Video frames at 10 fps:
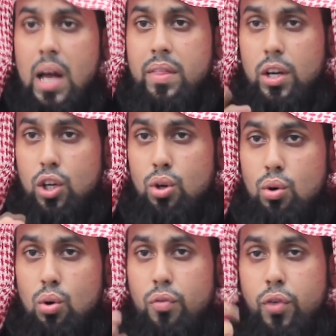That
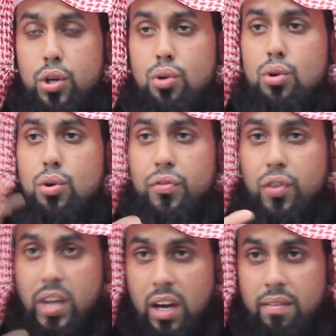you, for you to
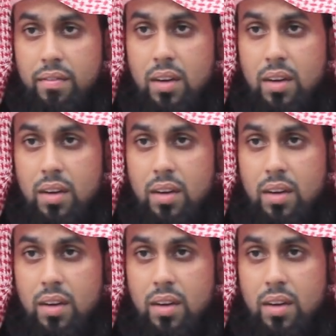forgive,